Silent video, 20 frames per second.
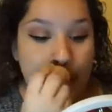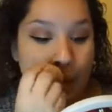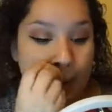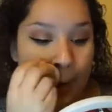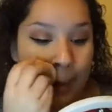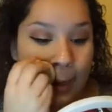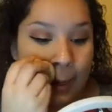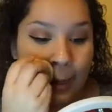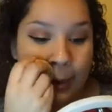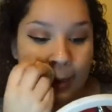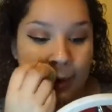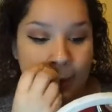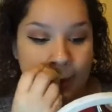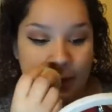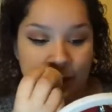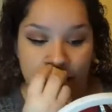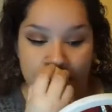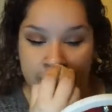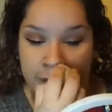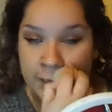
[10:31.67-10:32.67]
And
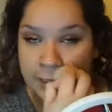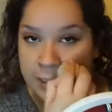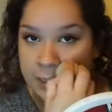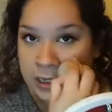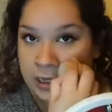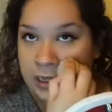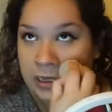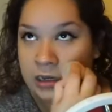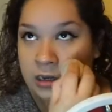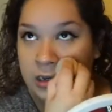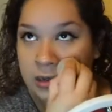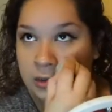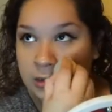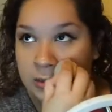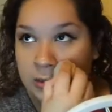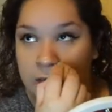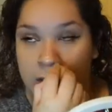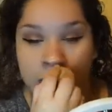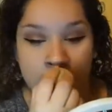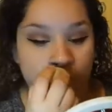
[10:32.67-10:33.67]
let's face it, you
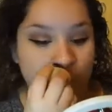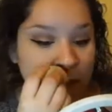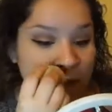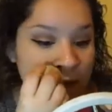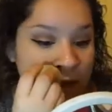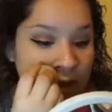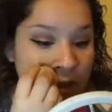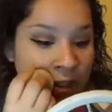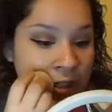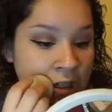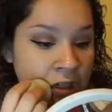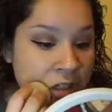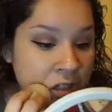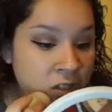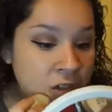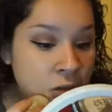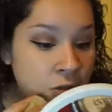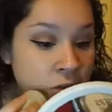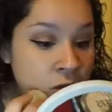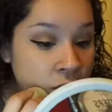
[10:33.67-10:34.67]
know, depression is
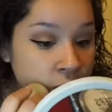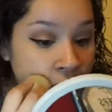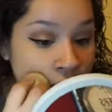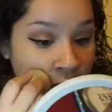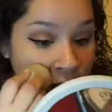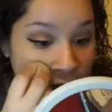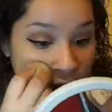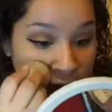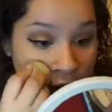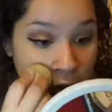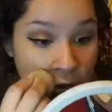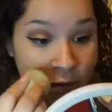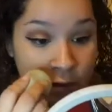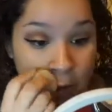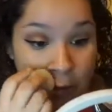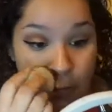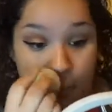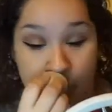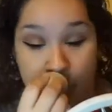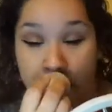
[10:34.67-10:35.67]
no joke, and I don't
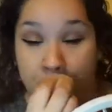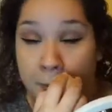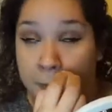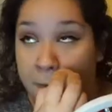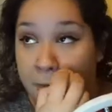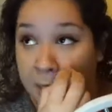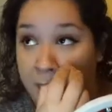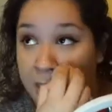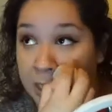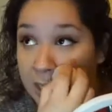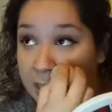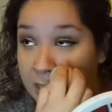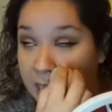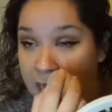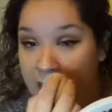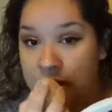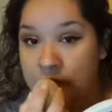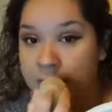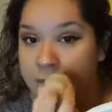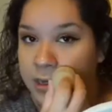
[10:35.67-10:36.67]
want to be in
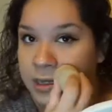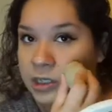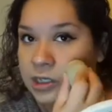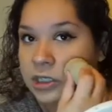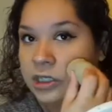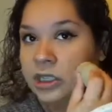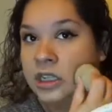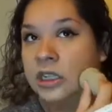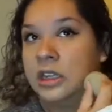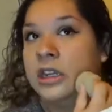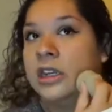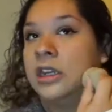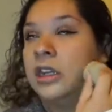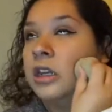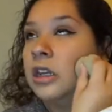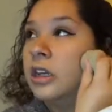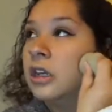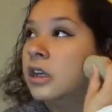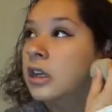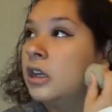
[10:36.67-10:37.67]
that, especially,
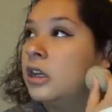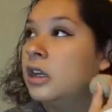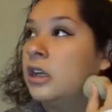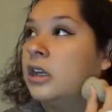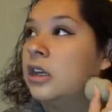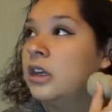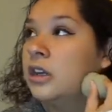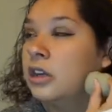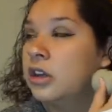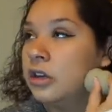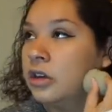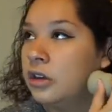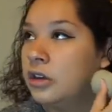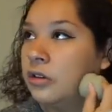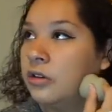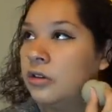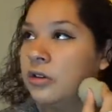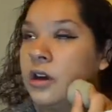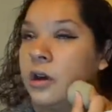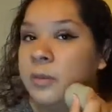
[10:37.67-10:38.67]
you
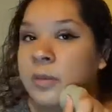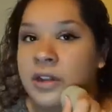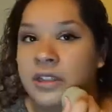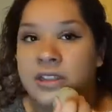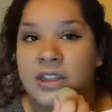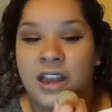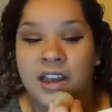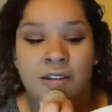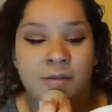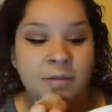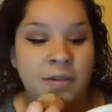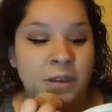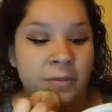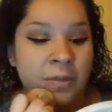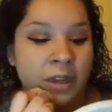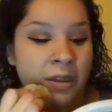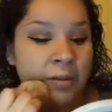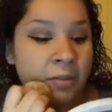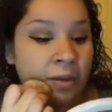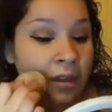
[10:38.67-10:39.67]
know, about to have my
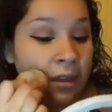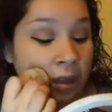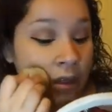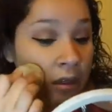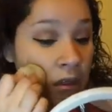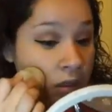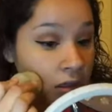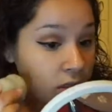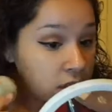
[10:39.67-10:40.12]
baby.